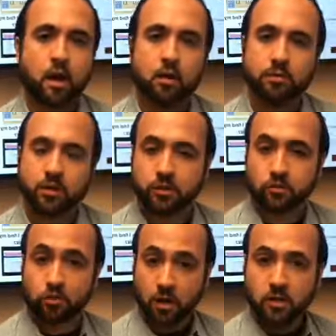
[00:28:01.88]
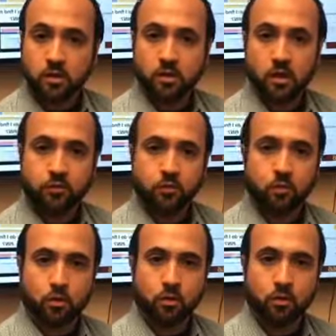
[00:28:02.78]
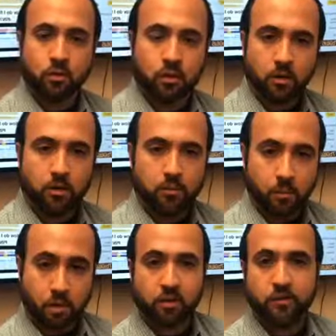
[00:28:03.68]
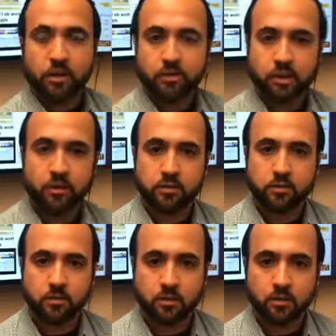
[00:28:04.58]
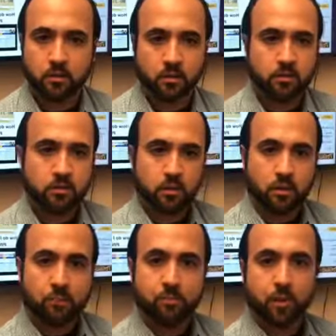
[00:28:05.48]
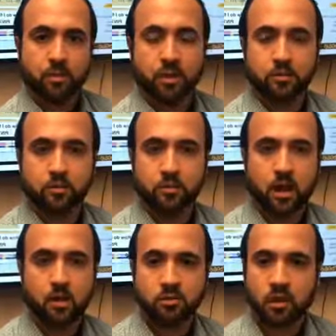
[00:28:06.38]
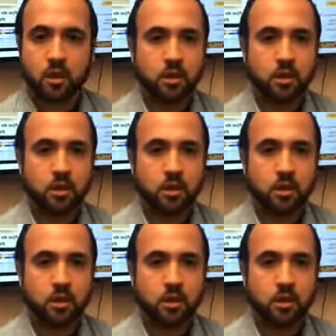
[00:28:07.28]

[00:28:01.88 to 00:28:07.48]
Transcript: off a good chunk of your uh, the market value the county uh, is, um, applying to your house,